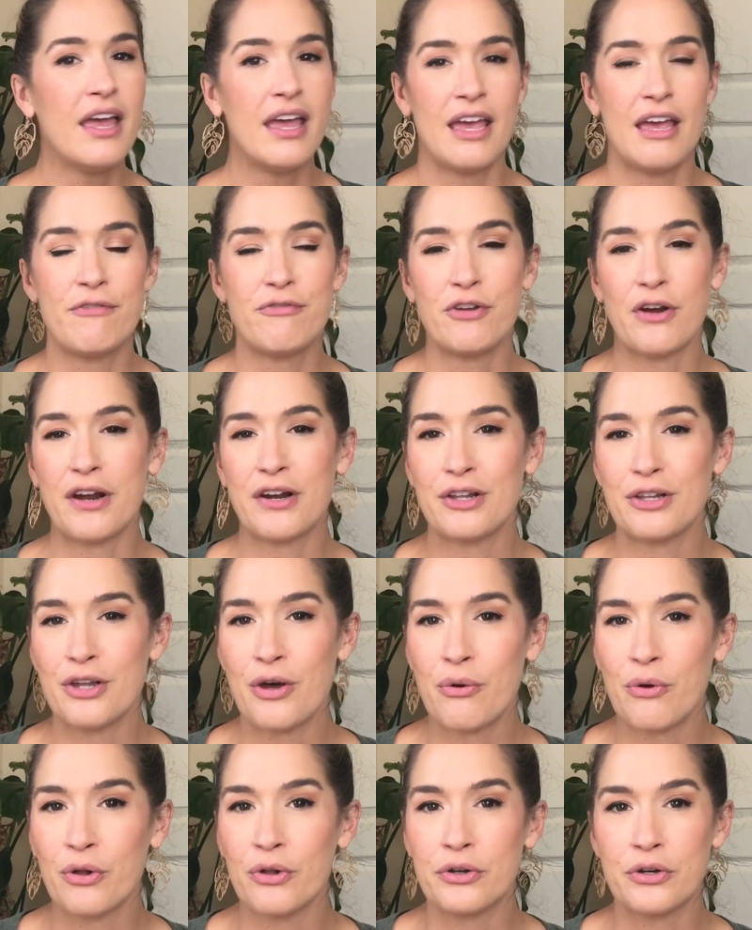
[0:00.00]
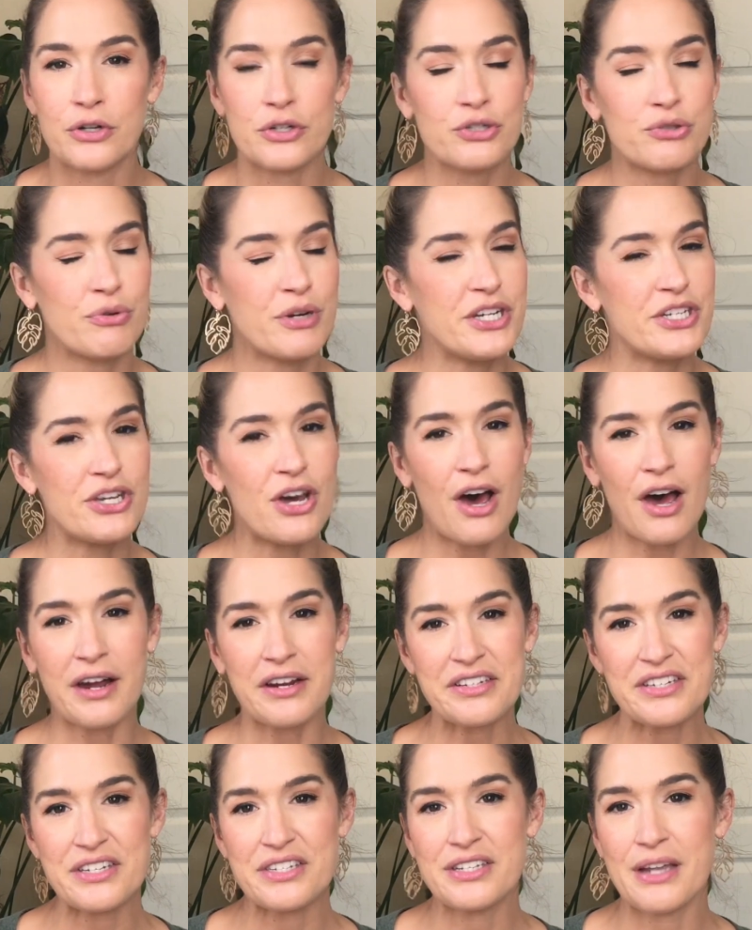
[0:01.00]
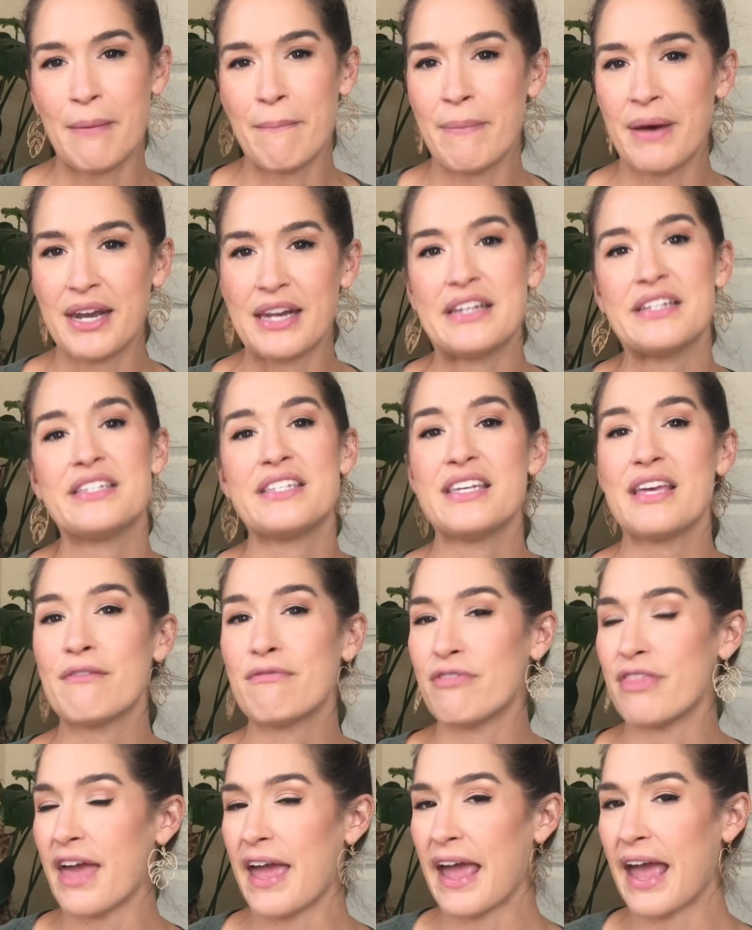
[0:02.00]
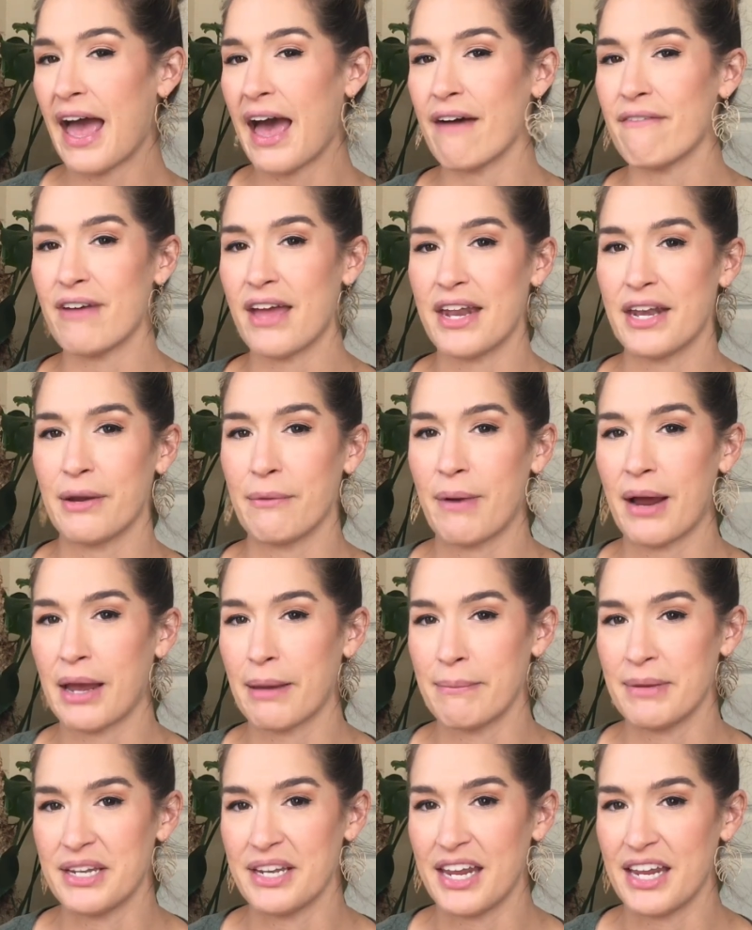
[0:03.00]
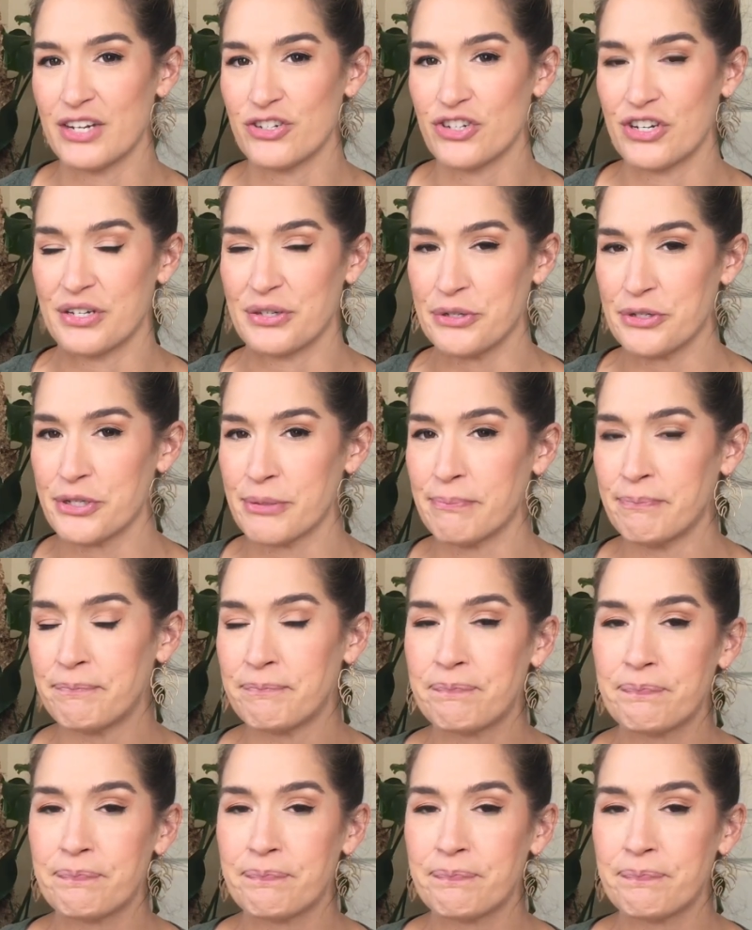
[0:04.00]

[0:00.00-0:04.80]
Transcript: If you're at a local nursery, talk to somebody, see if they have any recommendations.